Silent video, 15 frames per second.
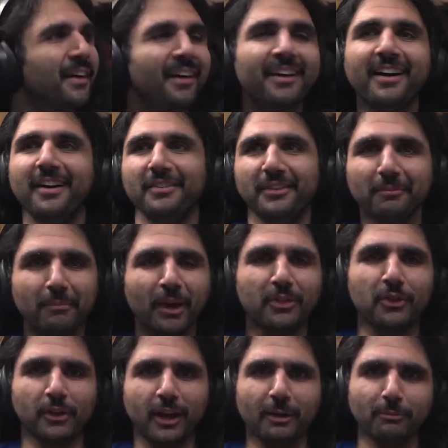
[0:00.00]
that make
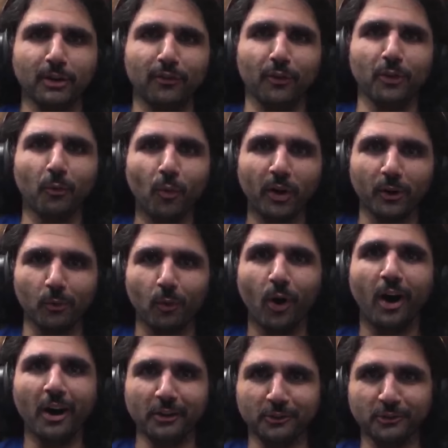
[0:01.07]
the game different than what it
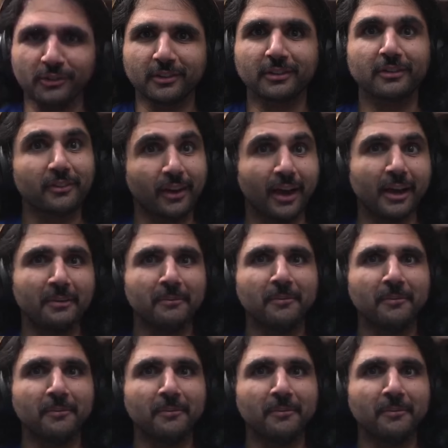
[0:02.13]
was, right?